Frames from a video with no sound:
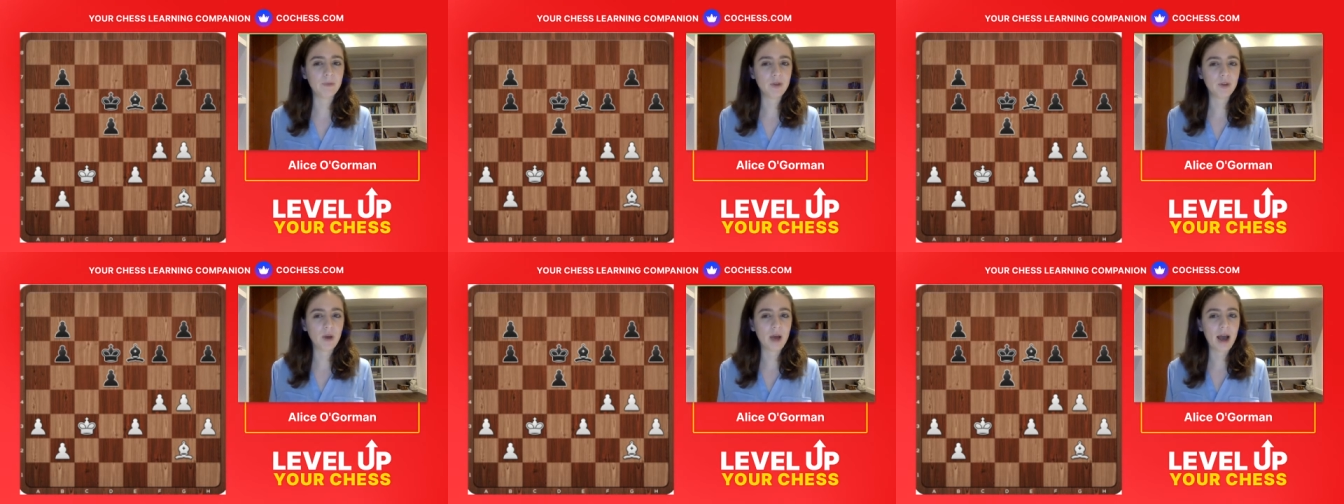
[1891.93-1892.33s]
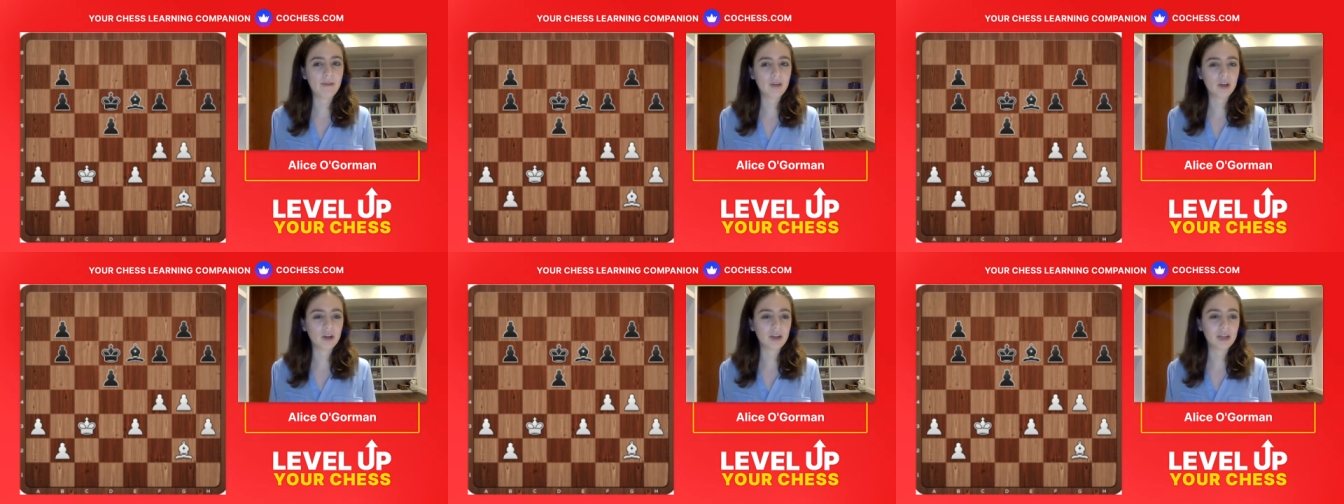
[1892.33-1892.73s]
so you have
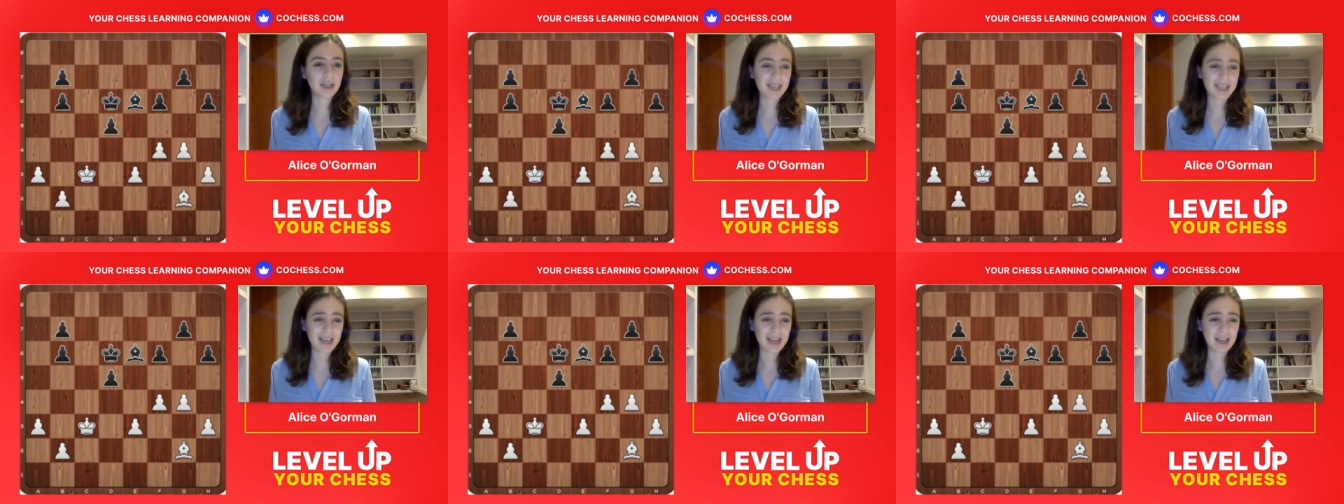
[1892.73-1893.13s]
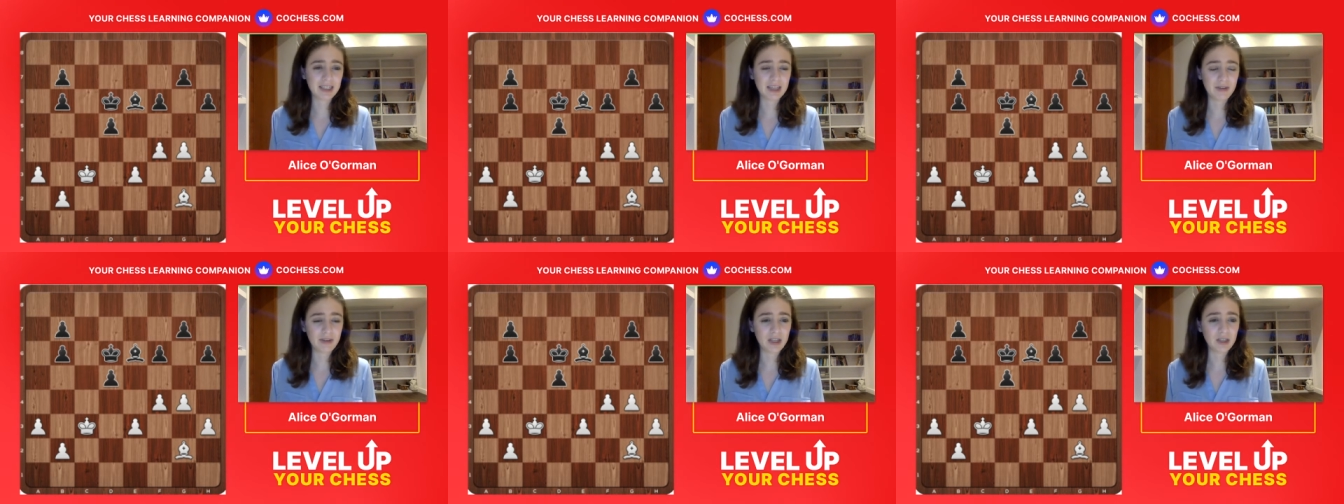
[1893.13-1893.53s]
to look at king
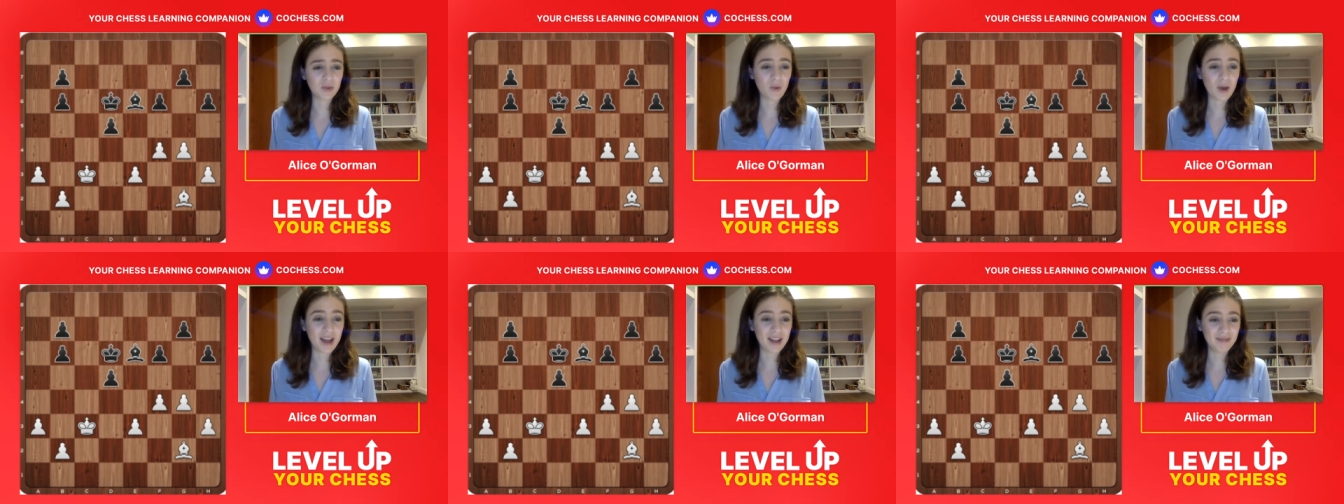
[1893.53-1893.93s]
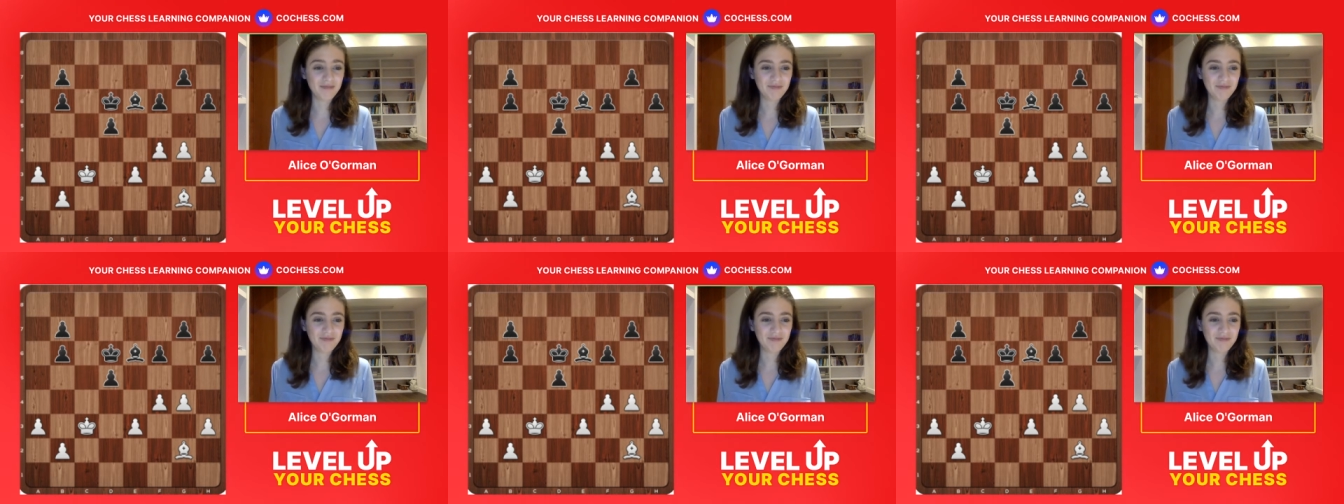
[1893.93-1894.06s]
activity as well.